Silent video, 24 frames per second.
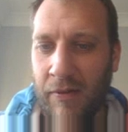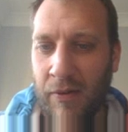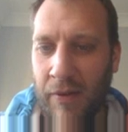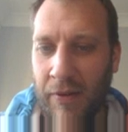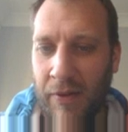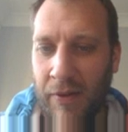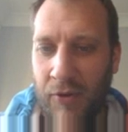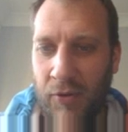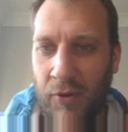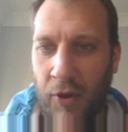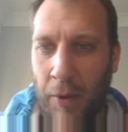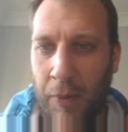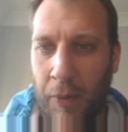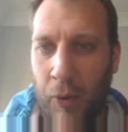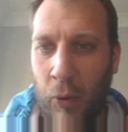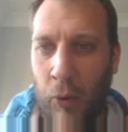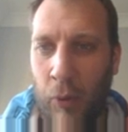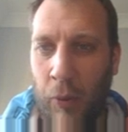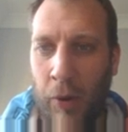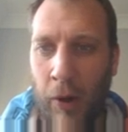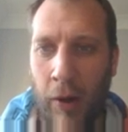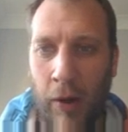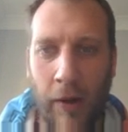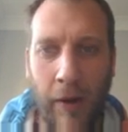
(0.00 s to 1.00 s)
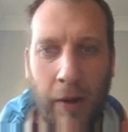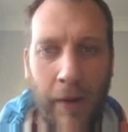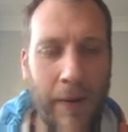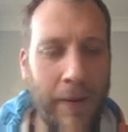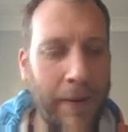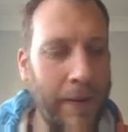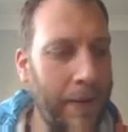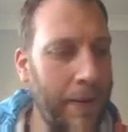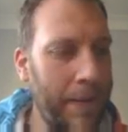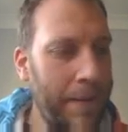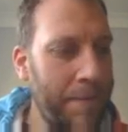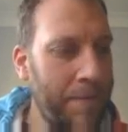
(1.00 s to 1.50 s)
got the stop all block.
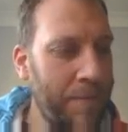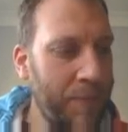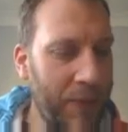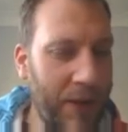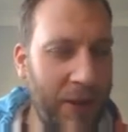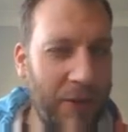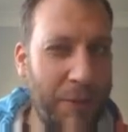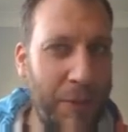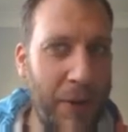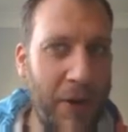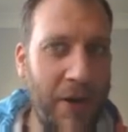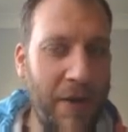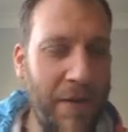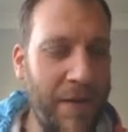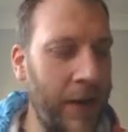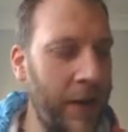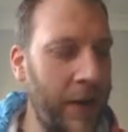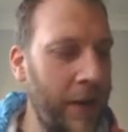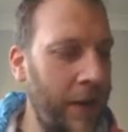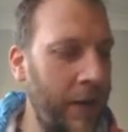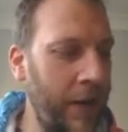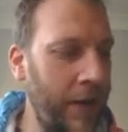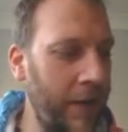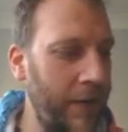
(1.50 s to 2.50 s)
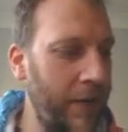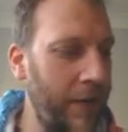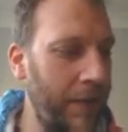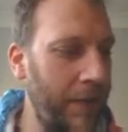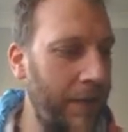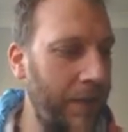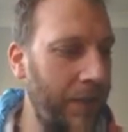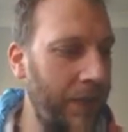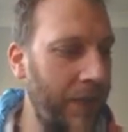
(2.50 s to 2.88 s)
That's perfect, guys.